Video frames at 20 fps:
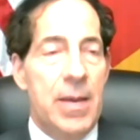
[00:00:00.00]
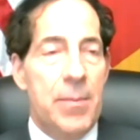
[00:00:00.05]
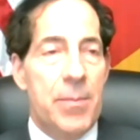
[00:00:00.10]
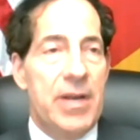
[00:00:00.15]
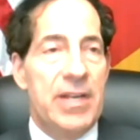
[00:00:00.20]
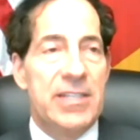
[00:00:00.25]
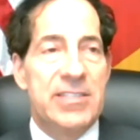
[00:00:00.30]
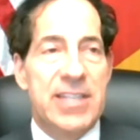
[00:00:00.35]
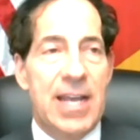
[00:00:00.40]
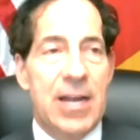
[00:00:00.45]
but
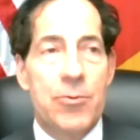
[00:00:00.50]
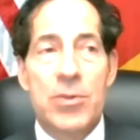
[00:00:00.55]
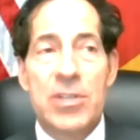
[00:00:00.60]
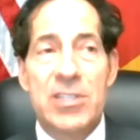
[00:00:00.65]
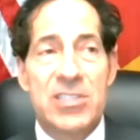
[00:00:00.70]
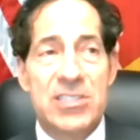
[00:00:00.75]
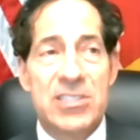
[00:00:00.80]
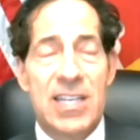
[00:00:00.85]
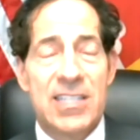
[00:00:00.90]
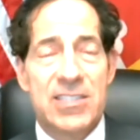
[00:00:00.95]
it generally
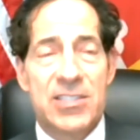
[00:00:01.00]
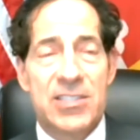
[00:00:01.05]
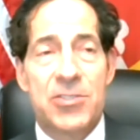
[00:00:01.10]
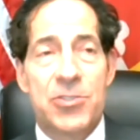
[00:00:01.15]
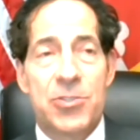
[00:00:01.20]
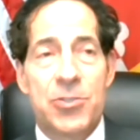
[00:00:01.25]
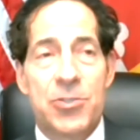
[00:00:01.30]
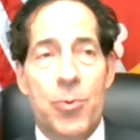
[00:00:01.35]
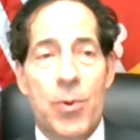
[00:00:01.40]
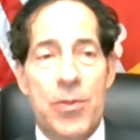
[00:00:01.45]
just has to
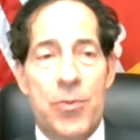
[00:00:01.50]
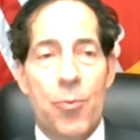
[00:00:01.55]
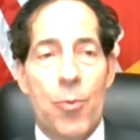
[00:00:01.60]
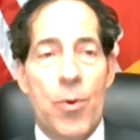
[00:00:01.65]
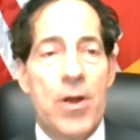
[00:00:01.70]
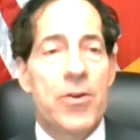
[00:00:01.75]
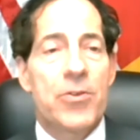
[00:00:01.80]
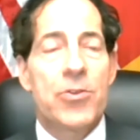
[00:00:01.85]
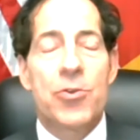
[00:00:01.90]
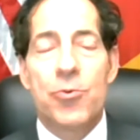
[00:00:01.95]
do with
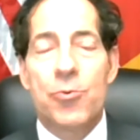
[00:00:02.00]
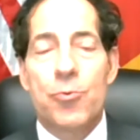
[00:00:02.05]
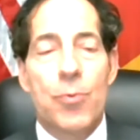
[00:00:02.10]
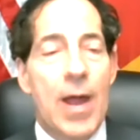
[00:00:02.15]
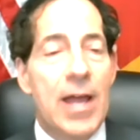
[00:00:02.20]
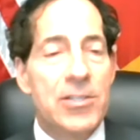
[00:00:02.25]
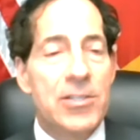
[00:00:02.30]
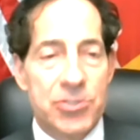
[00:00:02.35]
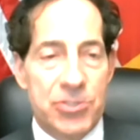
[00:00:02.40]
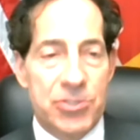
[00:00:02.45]
where you
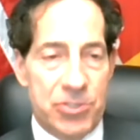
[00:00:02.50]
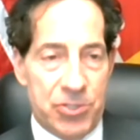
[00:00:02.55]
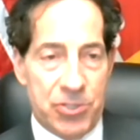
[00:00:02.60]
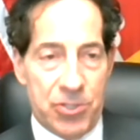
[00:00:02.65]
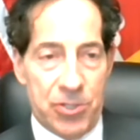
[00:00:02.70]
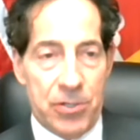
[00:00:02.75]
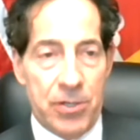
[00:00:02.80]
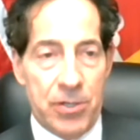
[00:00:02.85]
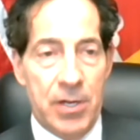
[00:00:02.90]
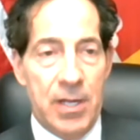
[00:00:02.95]

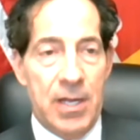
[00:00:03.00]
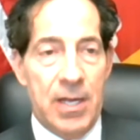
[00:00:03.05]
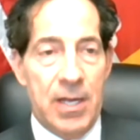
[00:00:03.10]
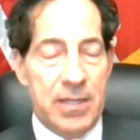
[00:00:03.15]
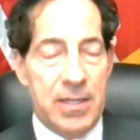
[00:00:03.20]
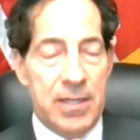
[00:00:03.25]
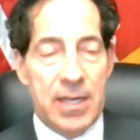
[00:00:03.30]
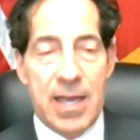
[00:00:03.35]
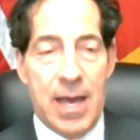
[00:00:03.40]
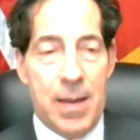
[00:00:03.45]
register
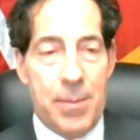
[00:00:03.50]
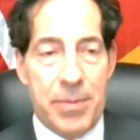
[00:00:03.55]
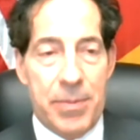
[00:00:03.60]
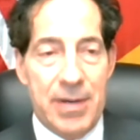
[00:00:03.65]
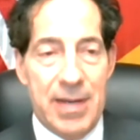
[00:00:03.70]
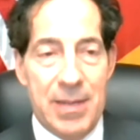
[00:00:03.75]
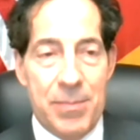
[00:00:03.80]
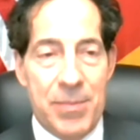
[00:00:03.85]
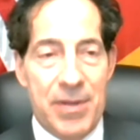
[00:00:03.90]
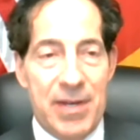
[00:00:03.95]
the
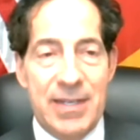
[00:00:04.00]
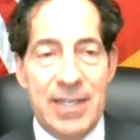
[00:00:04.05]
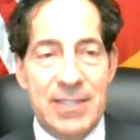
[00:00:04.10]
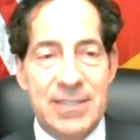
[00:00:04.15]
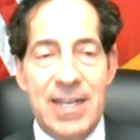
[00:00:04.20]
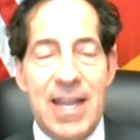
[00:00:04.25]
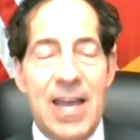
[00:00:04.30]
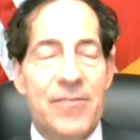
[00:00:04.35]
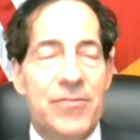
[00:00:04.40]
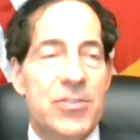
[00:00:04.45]
company, but it
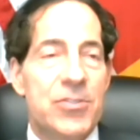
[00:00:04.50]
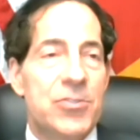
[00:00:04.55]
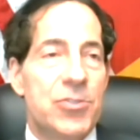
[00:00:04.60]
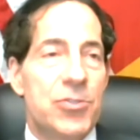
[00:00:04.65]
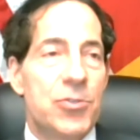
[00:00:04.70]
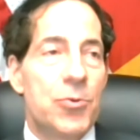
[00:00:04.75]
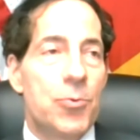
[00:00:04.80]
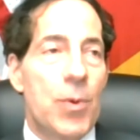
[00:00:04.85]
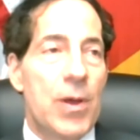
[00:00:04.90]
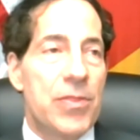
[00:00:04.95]
doesn't have to
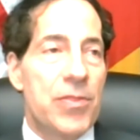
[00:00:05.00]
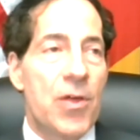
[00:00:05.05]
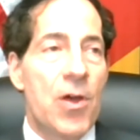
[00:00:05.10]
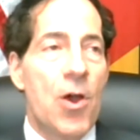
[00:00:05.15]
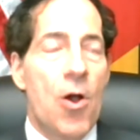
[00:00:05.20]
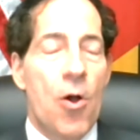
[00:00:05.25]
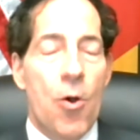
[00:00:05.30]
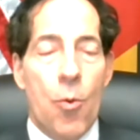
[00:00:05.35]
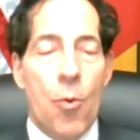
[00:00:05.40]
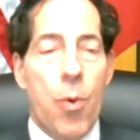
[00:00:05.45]
do with
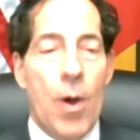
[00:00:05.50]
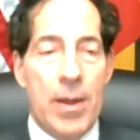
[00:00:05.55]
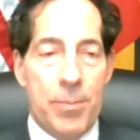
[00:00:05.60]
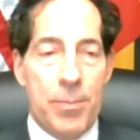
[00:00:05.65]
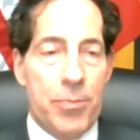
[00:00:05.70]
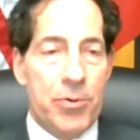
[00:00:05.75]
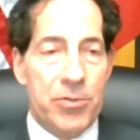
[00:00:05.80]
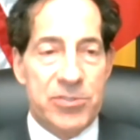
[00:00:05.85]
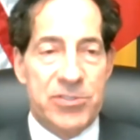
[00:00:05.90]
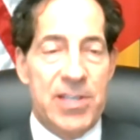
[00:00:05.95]
what
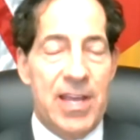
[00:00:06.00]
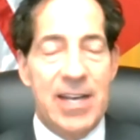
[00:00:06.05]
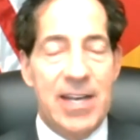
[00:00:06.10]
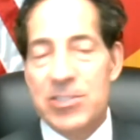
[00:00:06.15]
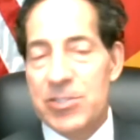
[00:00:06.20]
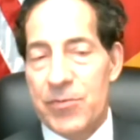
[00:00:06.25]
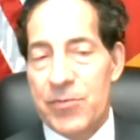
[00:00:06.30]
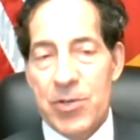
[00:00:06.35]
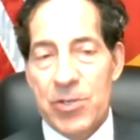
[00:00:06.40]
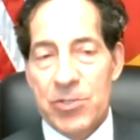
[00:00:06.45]
percentage
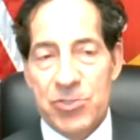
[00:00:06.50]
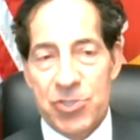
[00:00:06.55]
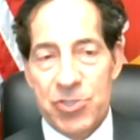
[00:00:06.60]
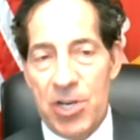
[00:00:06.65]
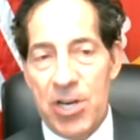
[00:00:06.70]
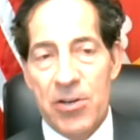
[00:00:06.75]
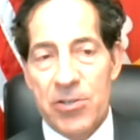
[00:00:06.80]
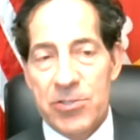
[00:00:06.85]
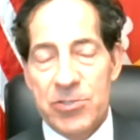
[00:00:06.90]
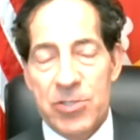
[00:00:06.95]
of your
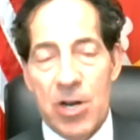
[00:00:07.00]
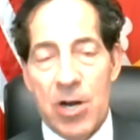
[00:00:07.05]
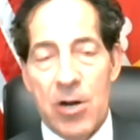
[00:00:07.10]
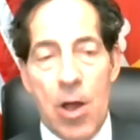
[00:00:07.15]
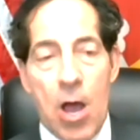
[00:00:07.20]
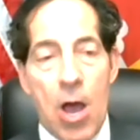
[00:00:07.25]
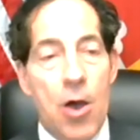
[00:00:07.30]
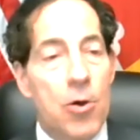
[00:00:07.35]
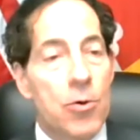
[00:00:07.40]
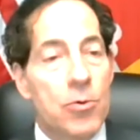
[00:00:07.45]
shares
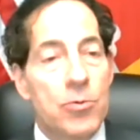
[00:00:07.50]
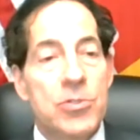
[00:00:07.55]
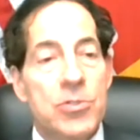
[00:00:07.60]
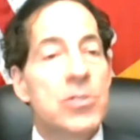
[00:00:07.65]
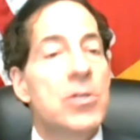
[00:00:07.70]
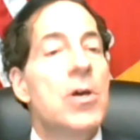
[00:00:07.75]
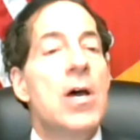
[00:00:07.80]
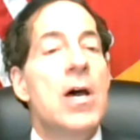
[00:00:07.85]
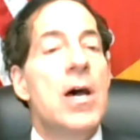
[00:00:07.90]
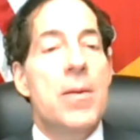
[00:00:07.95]
are owned
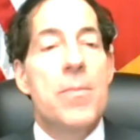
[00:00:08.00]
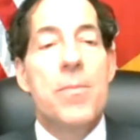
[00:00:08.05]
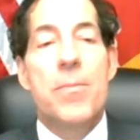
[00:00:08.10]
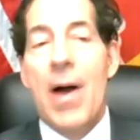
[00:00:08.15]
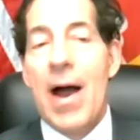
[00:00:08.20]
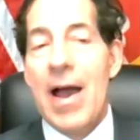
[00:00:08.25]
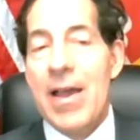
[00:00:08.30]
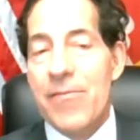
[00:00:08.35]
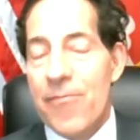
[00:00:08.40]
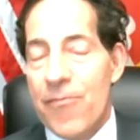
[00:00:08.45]

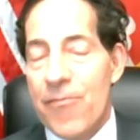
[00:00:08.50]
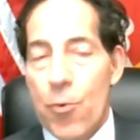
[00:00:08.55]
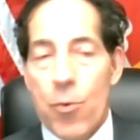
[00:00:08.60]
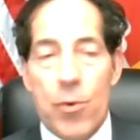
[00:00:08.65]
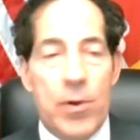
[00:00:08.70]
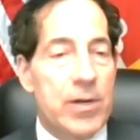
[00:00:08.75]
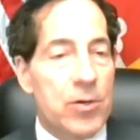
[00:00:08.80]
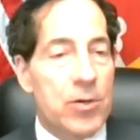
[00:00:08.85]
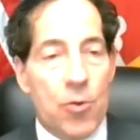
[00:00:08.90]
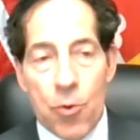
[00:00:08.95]
by
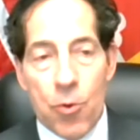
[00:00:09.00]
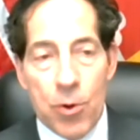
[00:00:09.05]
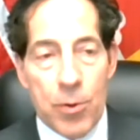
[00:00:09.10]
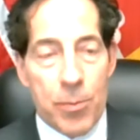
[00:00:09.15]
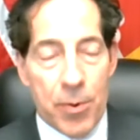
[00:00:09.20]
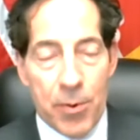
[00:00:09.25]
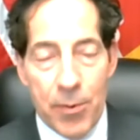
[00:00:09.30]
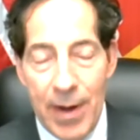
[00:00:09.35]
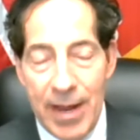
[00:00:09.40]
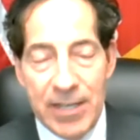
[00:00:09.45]
foreign
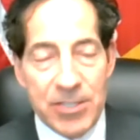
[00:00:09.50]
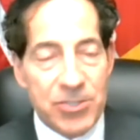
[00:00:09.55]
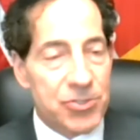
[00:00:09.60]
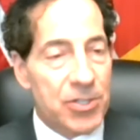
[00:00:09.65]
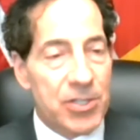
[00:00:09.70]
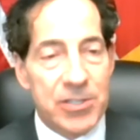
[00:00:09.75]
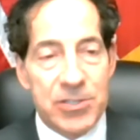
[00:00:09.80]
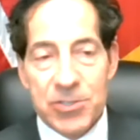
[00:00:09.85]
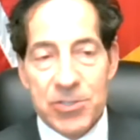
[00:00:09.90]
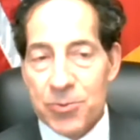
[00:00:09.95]

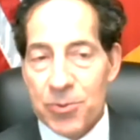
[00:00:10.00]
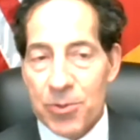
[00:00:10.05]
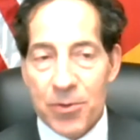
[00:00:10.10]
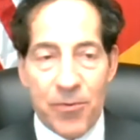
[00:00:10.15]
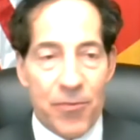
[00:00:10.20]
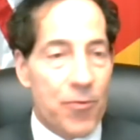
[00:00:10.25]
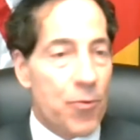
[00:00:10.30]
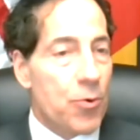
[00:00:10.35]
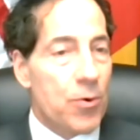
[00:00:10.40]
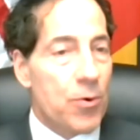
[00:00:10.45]
corporations
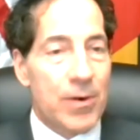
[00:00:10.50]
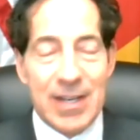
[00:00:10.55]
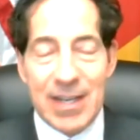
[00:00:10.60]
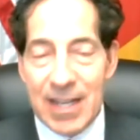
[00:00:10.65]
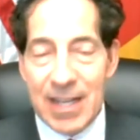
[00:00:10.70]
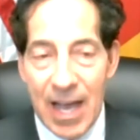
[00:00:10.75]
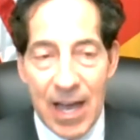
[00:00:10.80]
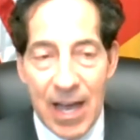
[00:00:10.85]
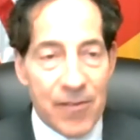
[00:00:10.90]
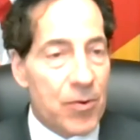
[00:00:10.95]
or foreign
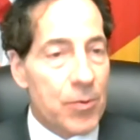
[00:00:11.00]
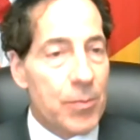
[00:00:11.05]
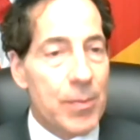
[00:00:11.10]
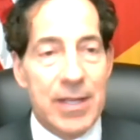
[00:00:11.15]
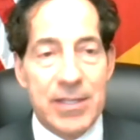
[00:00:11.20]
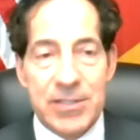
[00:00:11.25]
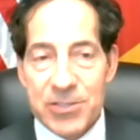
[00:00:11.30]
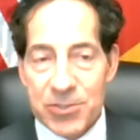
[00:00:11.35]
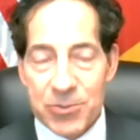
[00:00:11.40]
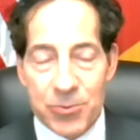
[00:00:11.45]

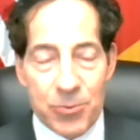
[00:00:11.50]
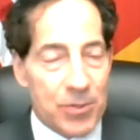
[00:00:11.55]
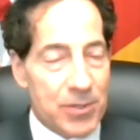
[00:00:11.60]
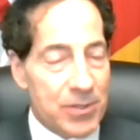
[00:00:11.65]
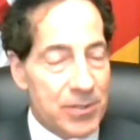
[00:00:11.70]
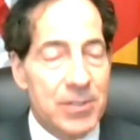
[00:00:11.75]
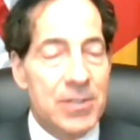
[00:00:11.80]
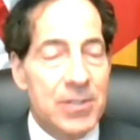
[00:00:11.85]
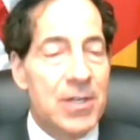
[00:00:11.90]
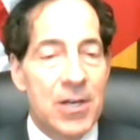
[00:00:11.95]
governments
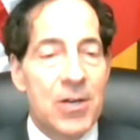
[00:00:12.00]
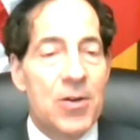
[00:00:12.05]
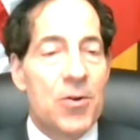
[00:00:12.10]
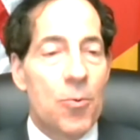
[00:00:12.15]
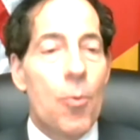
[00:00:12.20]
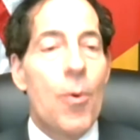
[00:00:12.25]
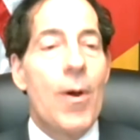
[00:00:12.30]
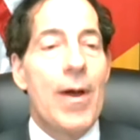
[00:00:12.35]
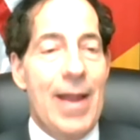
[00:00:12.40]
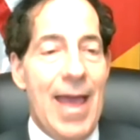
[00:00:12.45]
or
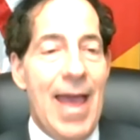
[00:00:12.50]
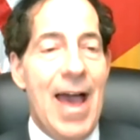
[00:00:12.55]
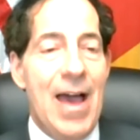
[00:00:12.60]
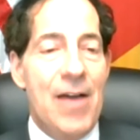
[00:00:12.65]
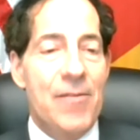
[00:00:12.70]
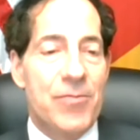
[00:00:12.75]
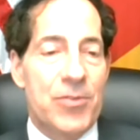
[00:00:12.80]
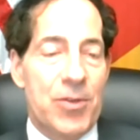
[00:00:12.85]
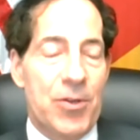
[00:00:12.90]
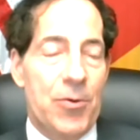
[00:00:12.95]
what
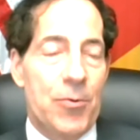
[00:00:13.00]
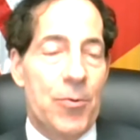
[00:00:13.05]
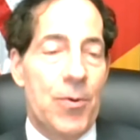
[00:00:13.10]
have you.